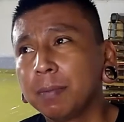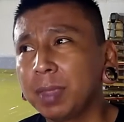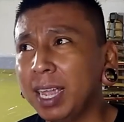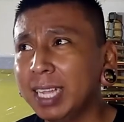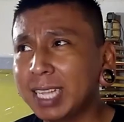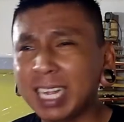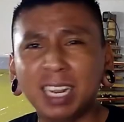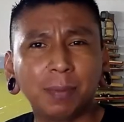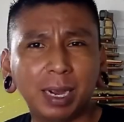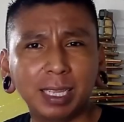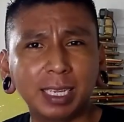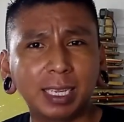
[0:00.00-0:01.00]
Not exactly
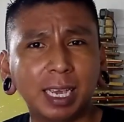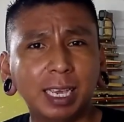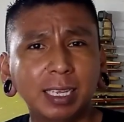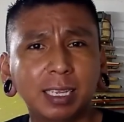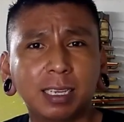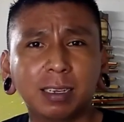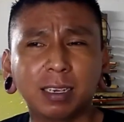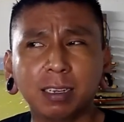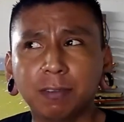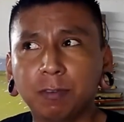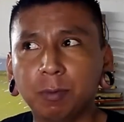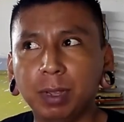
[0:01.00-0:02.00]
my designs,
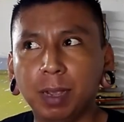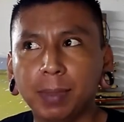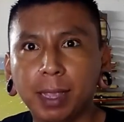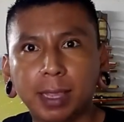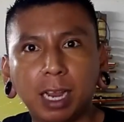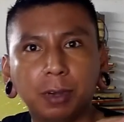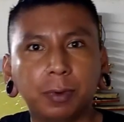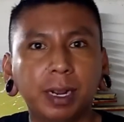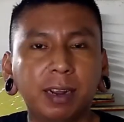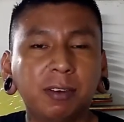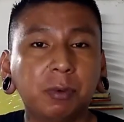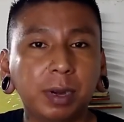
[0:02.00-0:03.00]
because for me, I'm not that
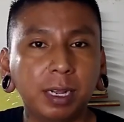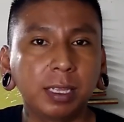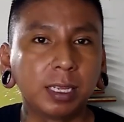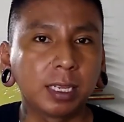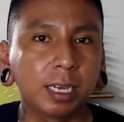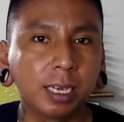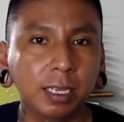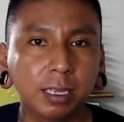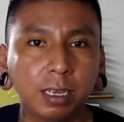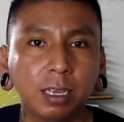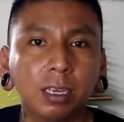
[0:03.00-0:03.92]
creative creating designs.